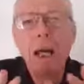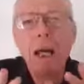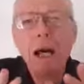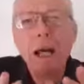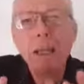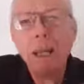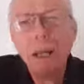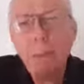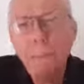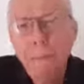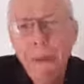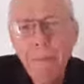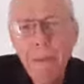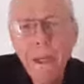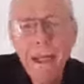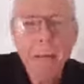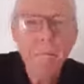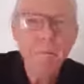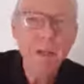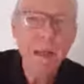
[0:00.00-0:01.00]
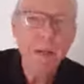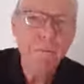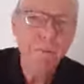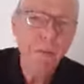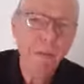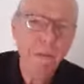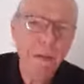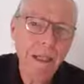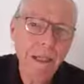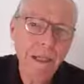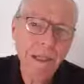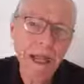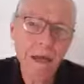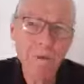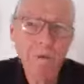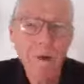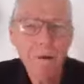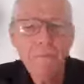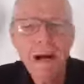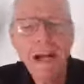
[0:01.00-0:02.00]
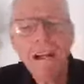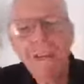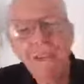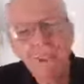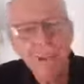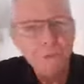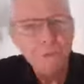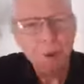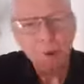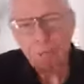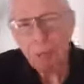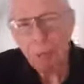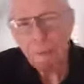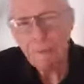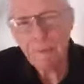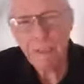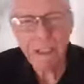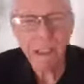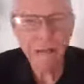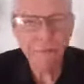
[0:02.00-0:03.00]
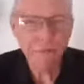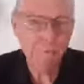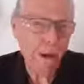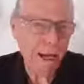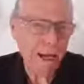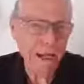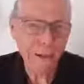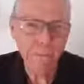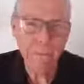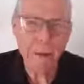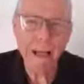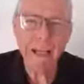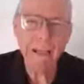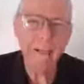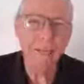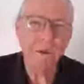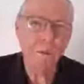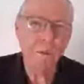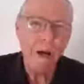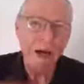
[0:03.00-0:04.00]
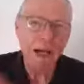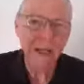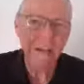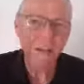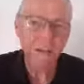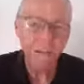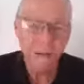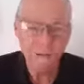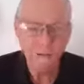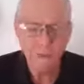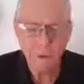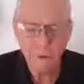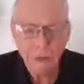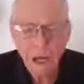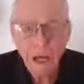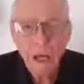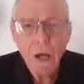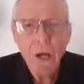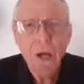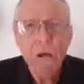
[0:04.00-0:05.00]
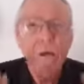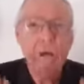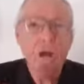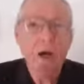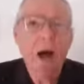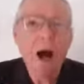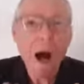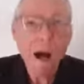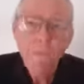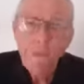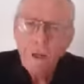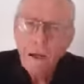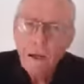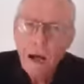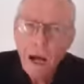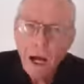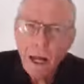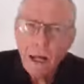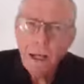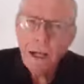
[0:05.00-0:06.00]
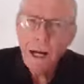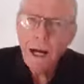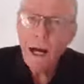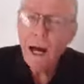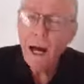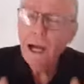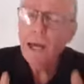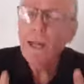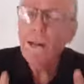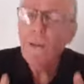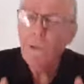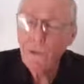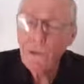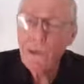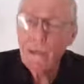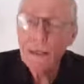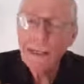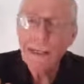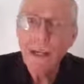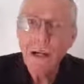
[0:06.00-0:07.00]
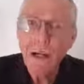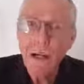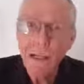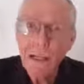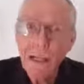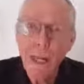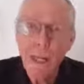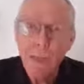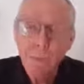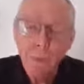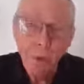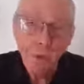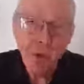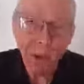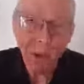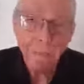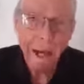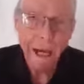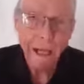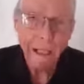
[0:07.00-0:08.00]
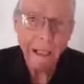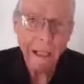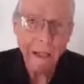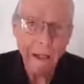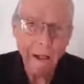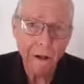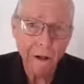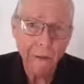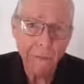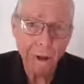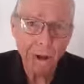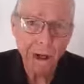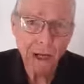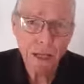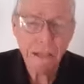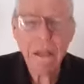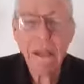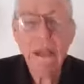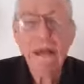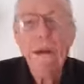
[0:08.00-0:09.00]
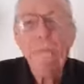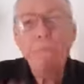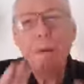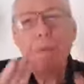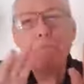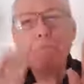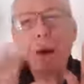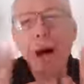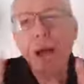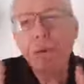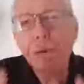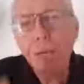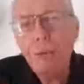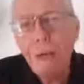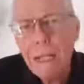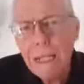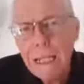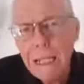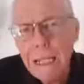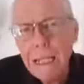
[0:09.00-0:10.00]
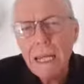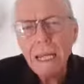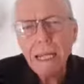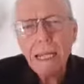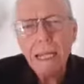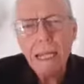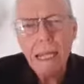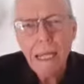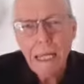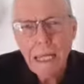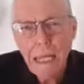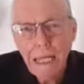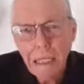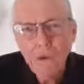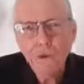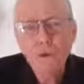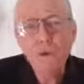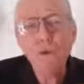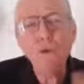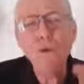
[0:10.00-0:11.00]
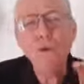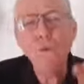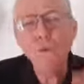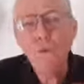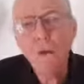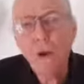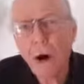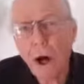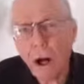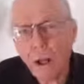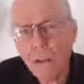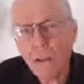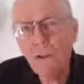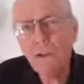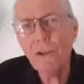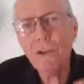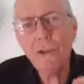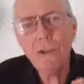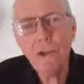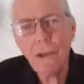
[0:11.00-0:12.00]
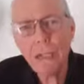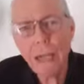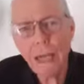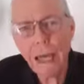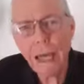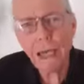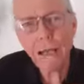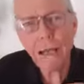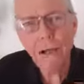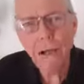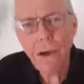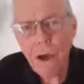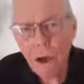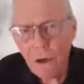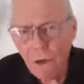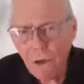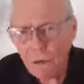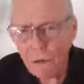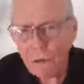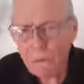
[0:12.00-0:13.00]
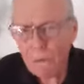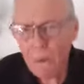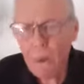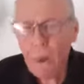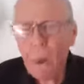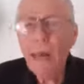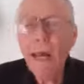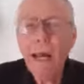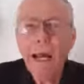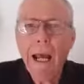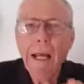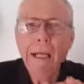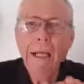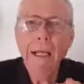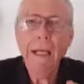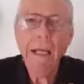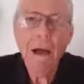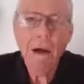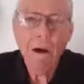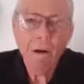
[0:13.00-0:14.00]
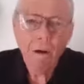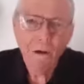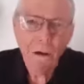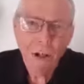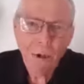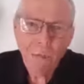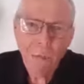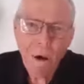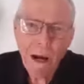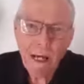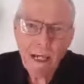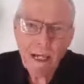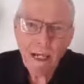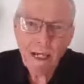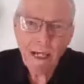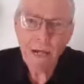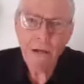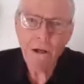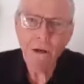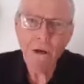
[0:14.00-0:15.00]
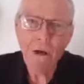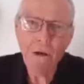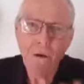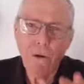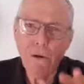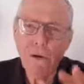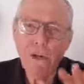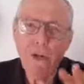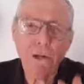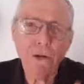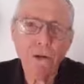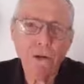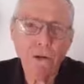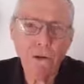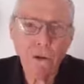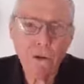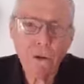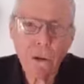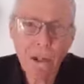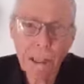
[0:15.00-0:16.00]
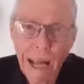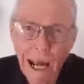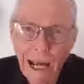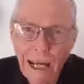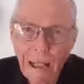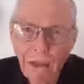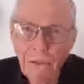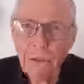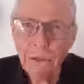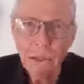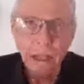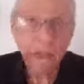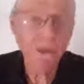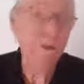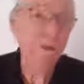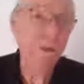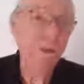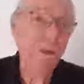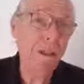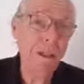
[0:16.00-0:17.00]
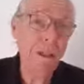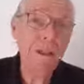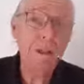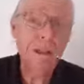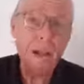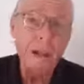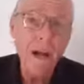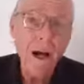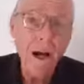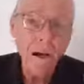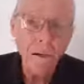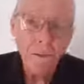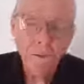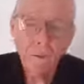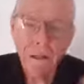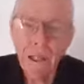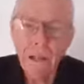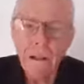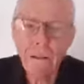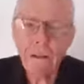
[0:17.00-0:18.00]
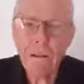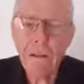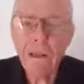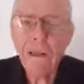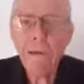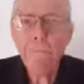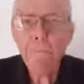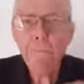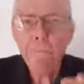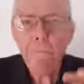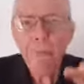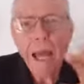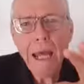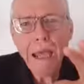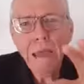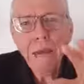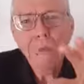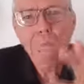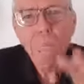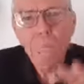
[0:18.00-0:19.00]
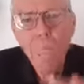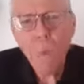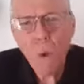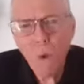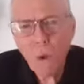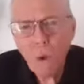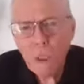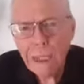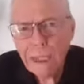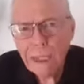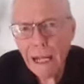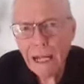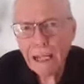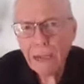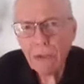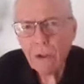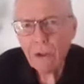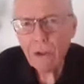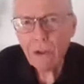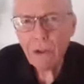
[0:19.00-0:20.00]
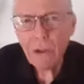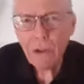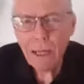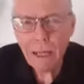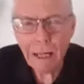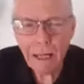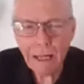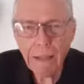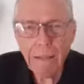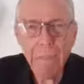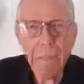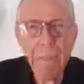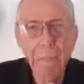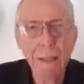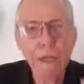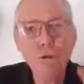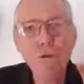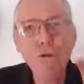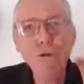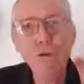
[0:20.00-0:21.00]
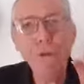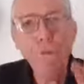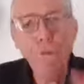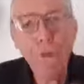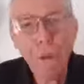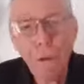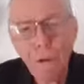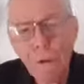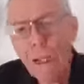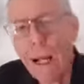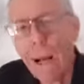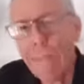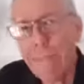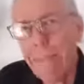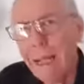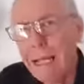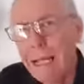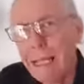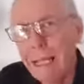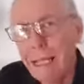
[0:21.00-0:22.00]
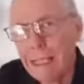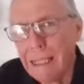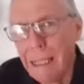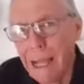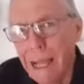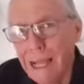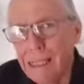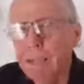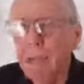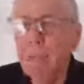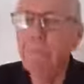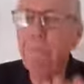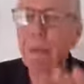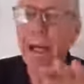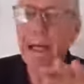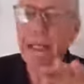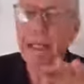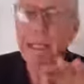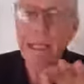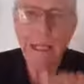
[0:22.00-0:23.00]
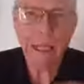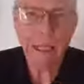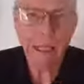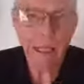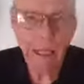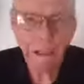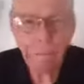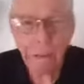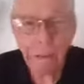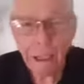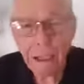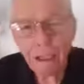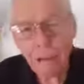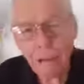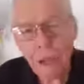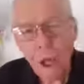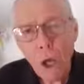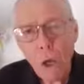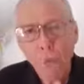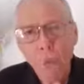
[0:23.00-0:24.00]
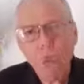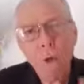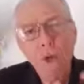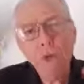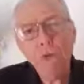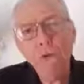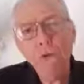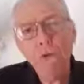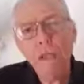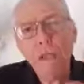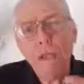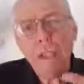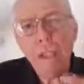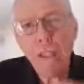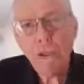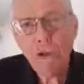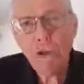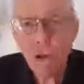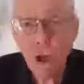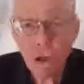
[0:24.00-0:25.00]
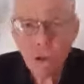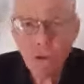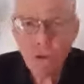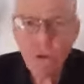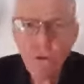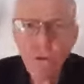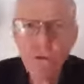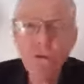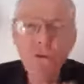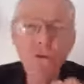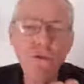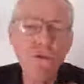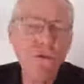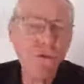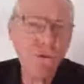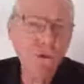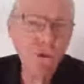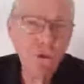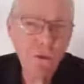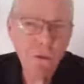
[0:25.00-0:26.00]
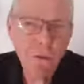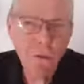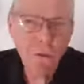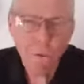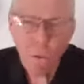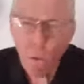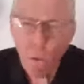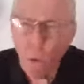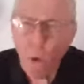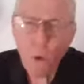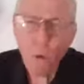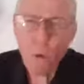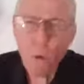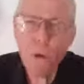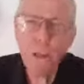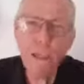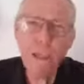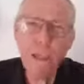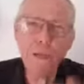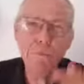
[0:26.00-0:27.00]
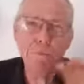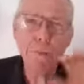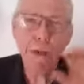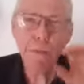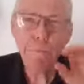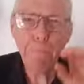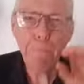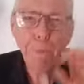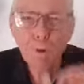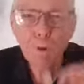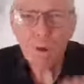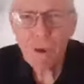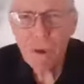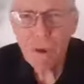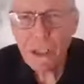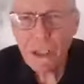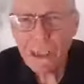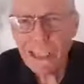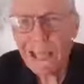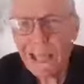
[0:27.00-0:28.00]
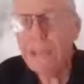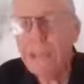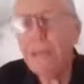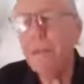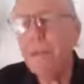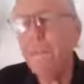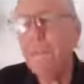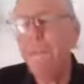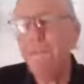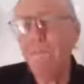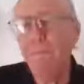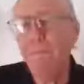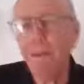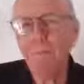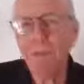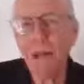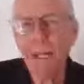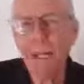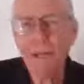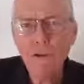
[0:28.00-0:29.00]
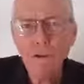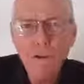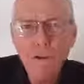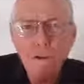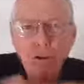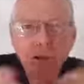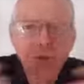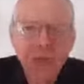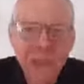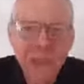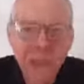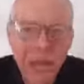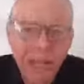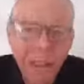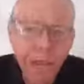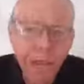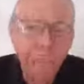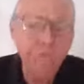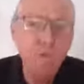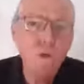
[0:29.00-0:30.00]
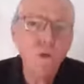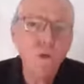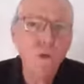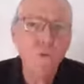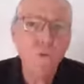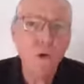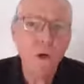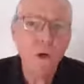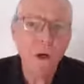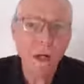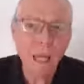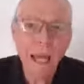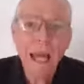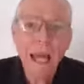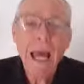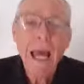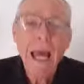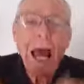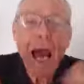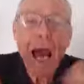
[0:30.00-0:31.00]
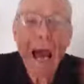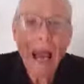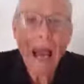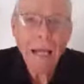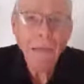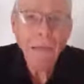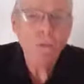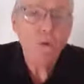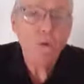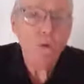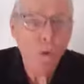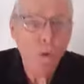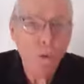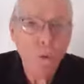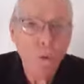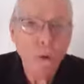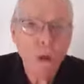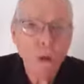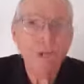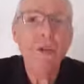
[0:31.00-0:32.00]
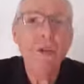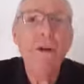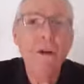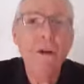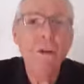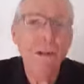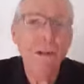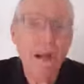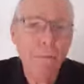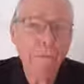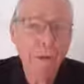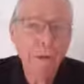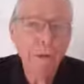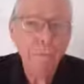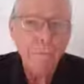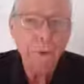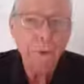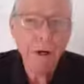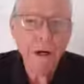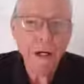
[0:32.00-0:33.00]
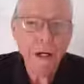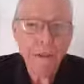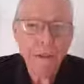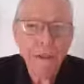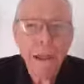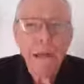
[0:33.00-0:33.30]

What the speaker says: A lot of people get upset with me and say, well, Mark, you just want people to give paintings away and so forth. Look, I agree that I say put them out at a low price. But my reasoning is you've got to get known. And the only way to get known is through sales and doing things like I do, videos. And the more sales you get means you build up a collector base and emails where you can continue to walk with these people, to send them information, to send them new work as your work goes up in price.